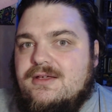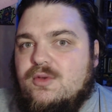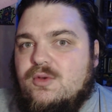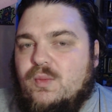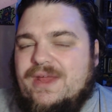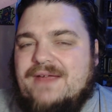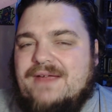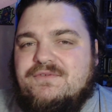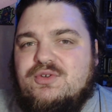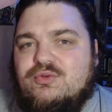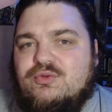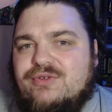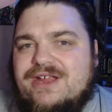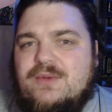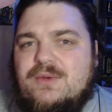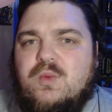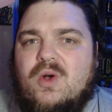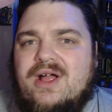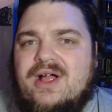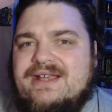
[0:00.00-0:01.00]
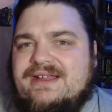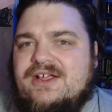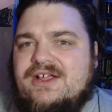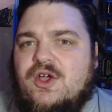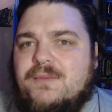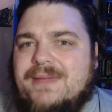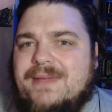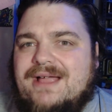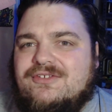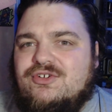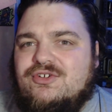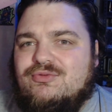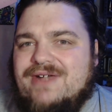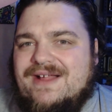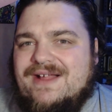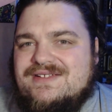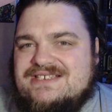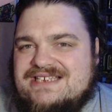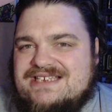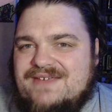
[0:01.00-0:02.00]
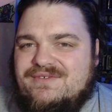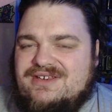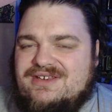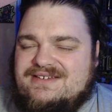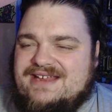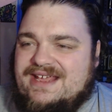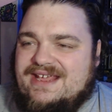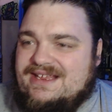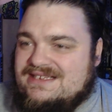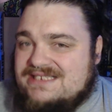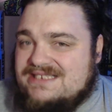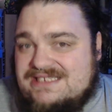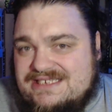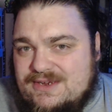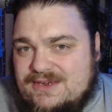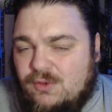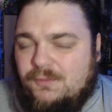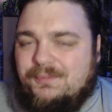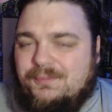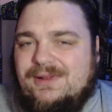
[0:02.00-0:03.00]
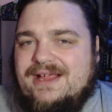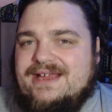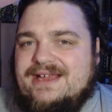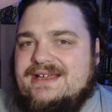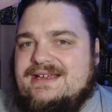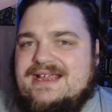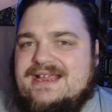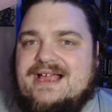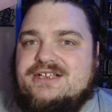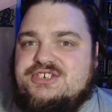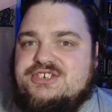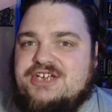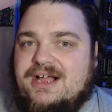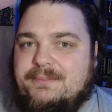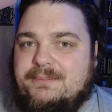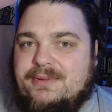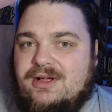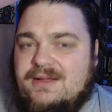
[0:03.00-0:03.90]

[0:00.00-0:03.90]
we have to rewind and go back to round 17. Still playing catch up.